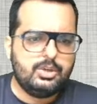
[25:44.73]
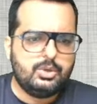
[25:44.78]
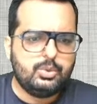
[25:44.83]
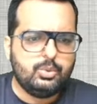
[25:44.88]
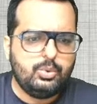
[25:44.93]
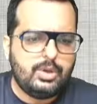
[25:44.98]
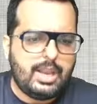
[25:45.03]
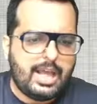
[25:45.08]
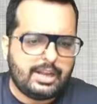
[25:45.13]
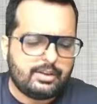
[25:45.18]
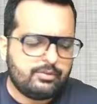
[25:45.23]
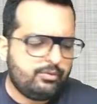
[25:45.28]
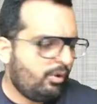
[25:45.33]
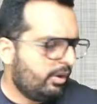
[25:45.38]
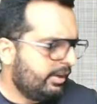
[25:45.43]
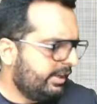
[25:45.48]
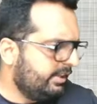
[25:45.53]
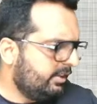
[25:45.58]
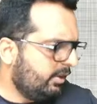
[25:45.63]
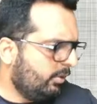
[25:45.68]

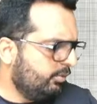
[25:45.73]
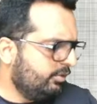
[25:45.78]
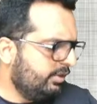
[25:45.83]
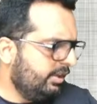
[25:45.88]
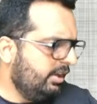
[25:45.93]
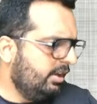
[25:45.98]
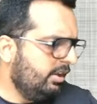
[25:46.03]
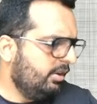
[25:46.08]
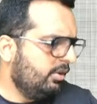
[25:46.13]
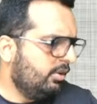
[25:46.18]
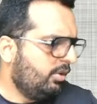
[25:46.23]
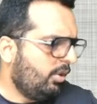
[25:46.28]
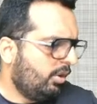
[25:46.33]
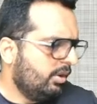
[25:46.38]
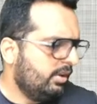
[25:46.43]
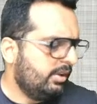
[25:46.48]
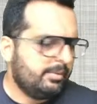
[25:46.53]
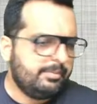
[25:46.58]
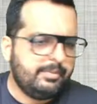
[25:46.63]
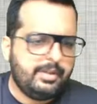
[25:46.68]
2,40,000
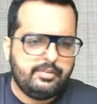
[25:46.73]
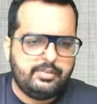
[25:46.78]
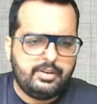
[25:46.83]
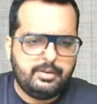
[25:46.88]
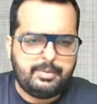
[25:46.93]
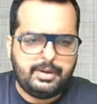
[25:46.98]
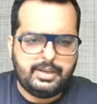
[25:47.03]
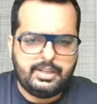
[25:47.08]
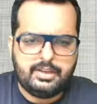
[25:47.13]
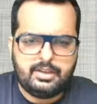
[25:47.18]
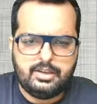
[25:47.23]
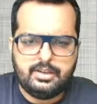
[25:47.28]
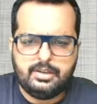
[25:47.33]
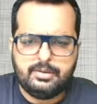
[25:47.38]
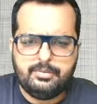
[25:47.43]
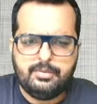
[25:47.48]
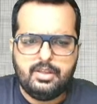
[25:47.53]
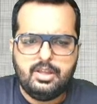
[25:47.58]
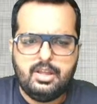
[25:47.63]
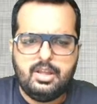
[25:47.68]
dollar. Everybody clear?